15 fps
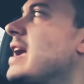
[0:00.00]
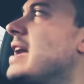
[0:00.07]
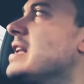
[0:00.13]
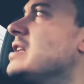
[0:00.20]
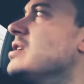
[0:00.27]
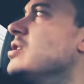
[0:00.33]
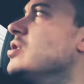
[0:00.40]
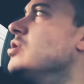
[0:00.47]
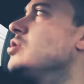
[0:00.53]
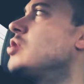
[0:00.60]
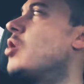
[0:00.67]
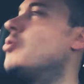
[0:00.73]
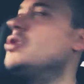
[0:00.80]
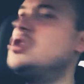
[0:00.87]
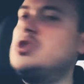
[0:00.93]
And
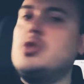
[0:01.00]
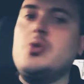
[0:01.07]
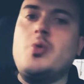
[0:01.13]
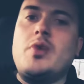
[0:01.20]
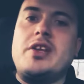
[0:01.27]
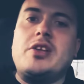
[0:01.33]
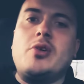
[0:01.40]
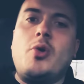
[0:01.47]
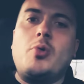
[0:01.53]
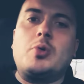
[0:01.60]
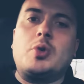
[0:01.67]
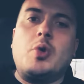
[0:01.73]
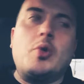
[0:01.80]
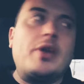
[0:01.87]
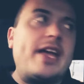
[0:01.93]
Tony Xu and the
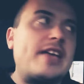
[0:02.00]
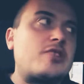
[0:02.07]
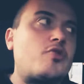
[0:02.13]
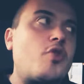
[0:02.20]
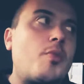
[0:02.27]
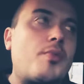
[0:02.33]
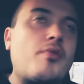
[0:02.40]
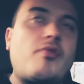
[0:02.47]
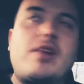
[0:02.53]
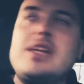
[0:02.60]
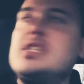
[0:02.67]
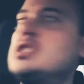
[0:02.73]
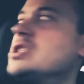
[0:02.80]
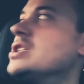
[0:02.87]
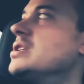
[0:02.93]
whole DoorDash
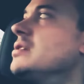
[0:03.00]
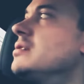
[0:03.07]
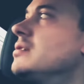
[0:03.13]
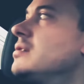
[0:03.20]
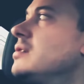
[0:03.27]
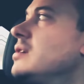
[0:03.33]
corporation,